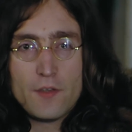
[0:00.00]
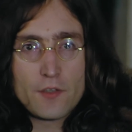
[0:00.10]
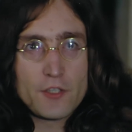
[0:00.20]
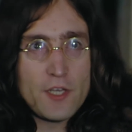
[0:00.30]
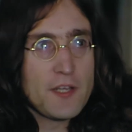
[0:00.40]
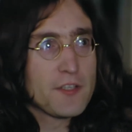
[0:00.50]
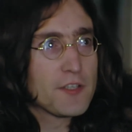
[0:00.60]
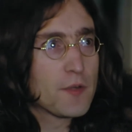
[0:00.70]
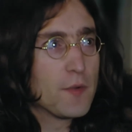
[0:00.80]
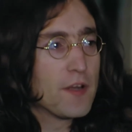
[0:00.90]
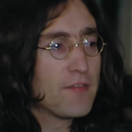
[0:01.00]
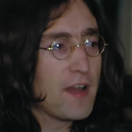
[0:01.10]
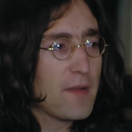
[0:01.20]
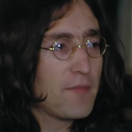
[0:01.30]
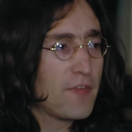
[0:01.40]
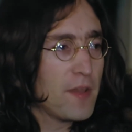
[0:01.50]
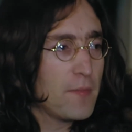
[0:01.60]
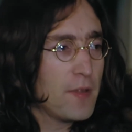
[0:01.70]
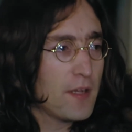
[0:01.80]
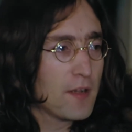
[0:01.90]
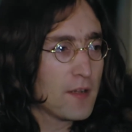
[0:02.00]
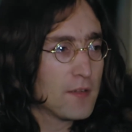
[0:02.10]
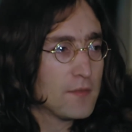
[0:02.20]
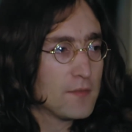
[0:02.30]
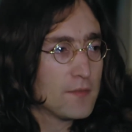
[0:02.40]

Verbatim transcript: Your chance to win a Fab Free Beatle.